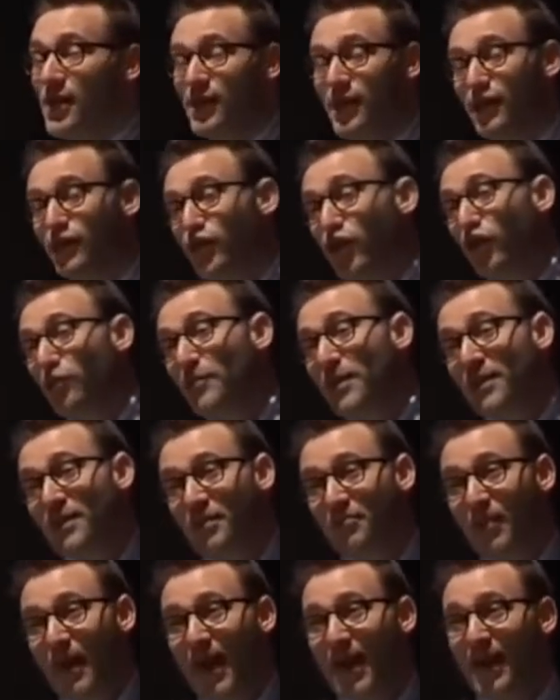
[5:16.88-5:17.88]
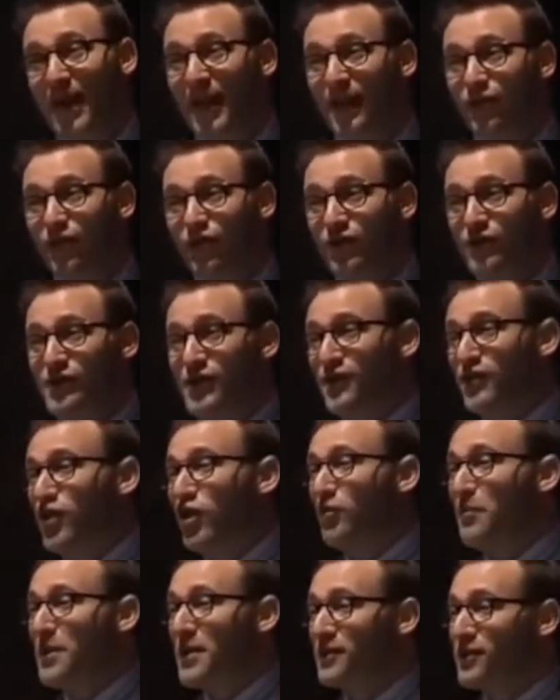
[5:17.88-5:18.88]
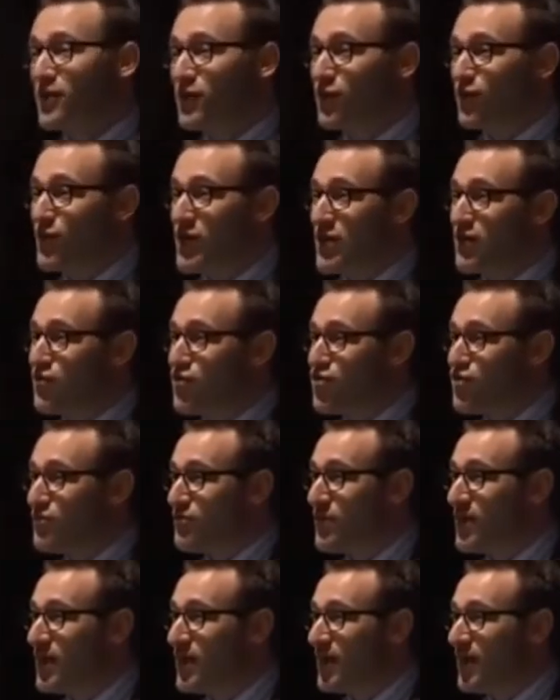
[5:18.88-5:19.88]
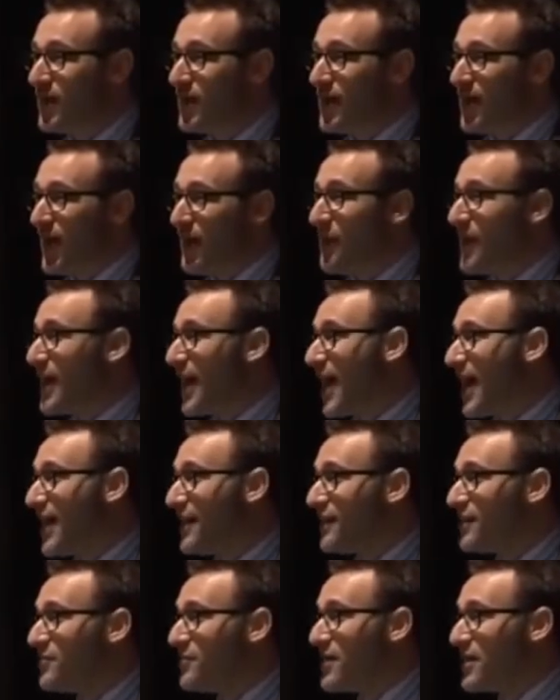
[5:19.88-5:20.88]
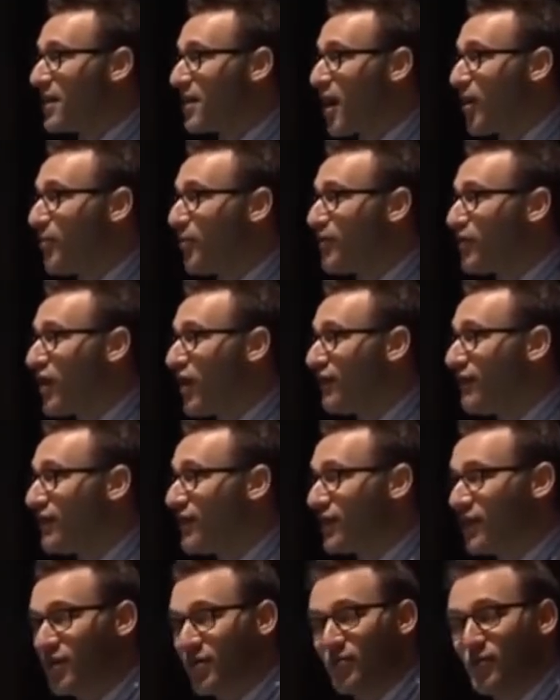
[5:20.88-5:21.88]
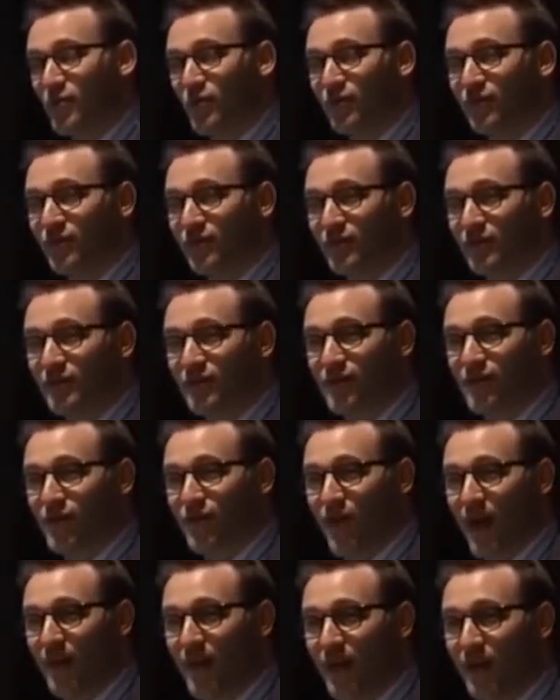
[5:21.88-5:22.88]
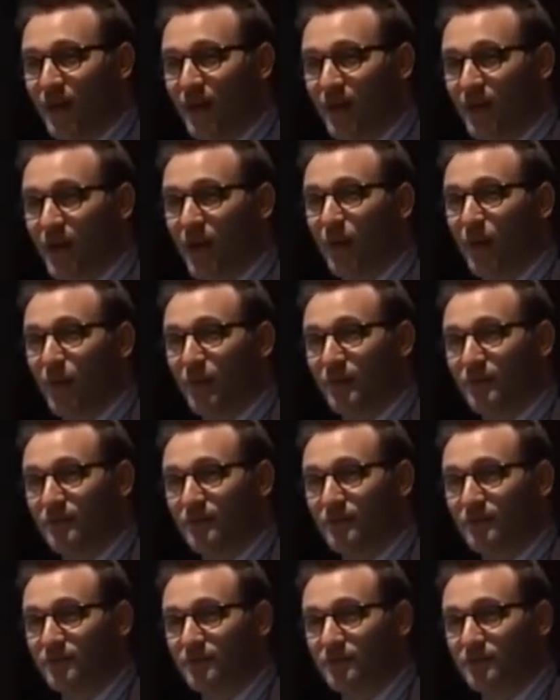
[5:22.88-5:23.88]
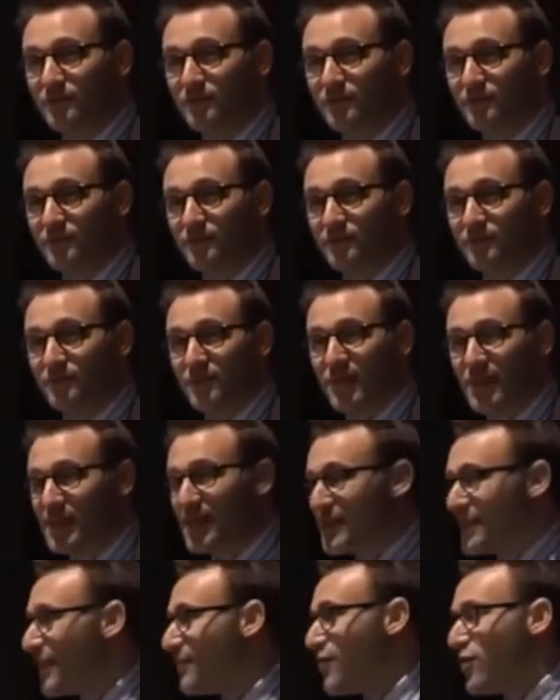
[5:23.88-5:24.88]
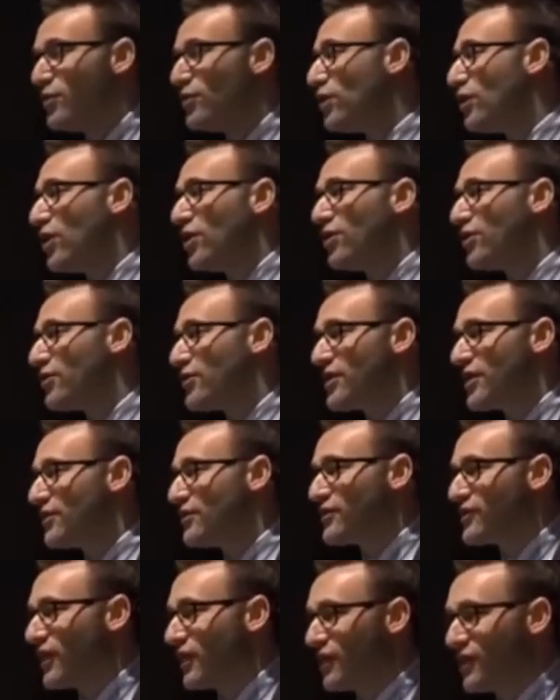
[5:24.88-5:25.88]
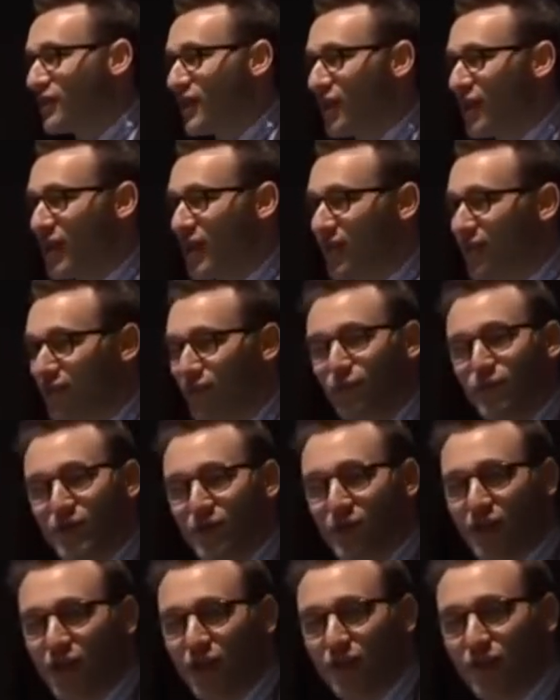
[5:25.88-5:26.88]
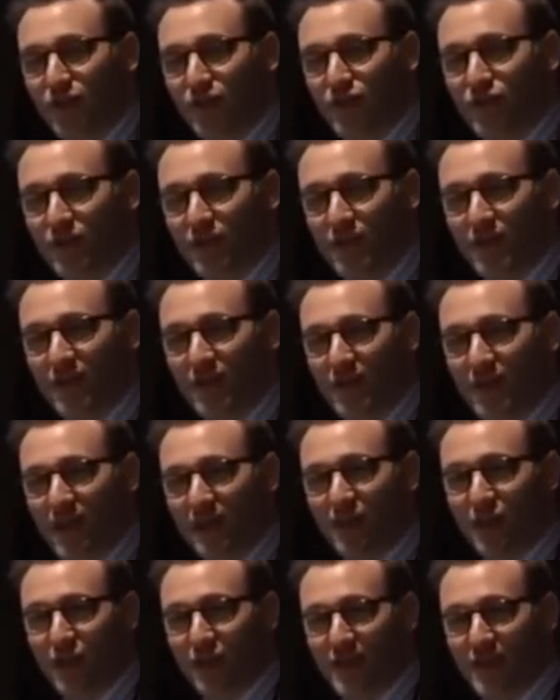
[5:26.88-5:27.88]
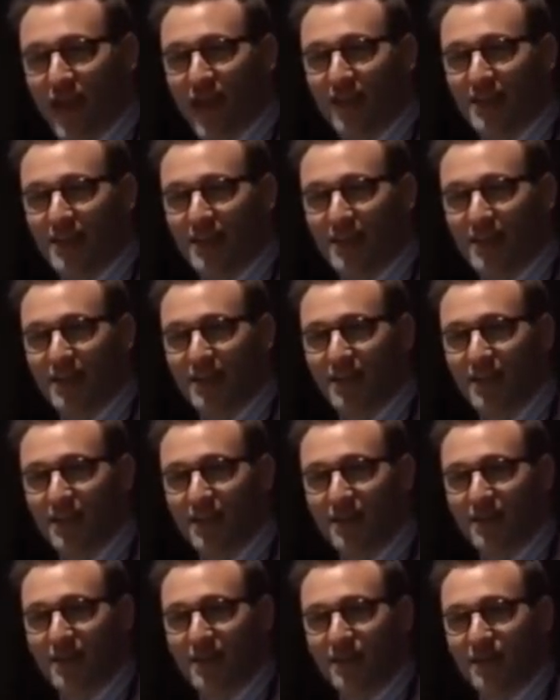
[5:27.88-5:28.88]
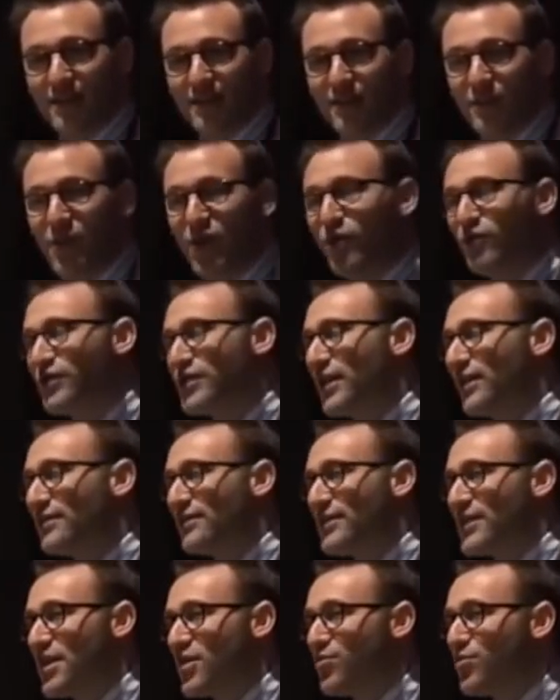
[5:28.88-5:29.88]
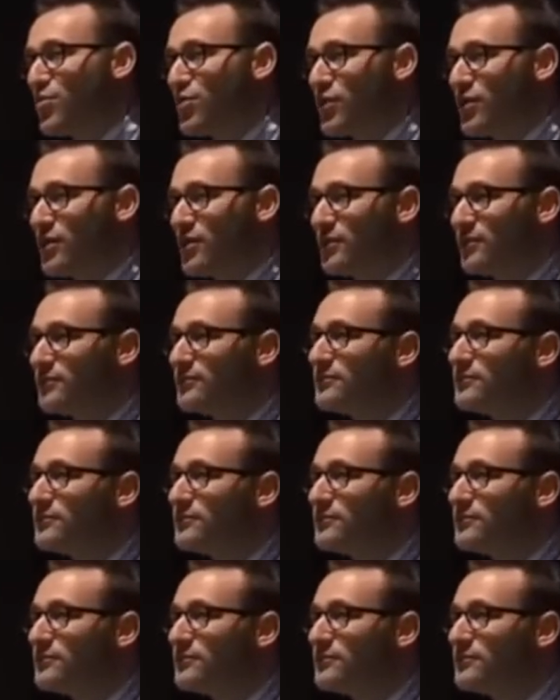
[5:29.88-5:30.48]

They took me in the back entrance, they took me into the green room, and they handed me a cup of coffee in a beautiful ceramic cup. He says, I'm no longer the undersecretary. I flew here coach. I took a taxi from the hotel to the airport.